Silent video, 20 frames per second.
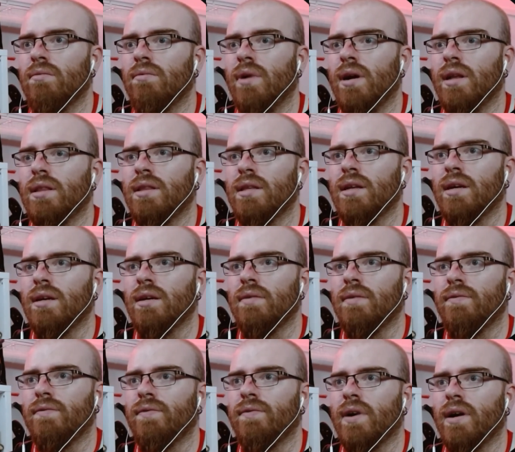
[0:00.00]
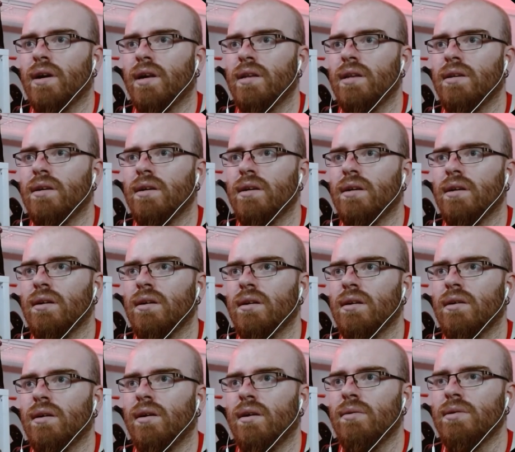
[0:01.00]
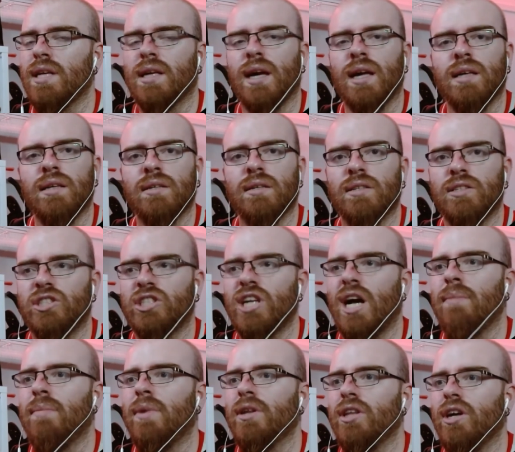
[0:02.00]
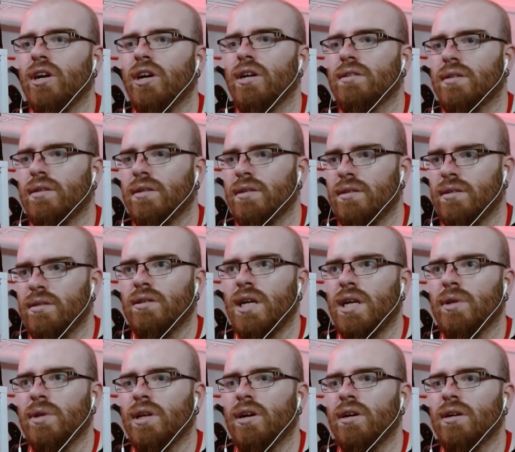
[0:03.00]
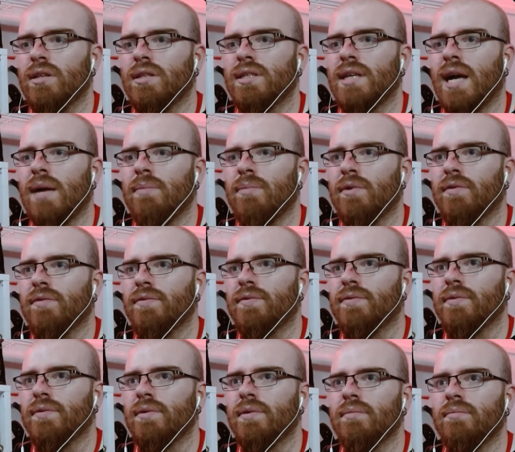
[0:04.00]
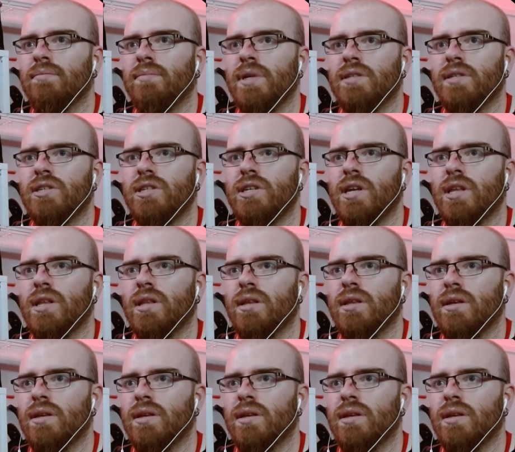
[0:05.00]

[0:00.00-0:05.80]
What the fucking, what was that guy? Jabba the Hutt. Jabba the Hutt type of piece of shit.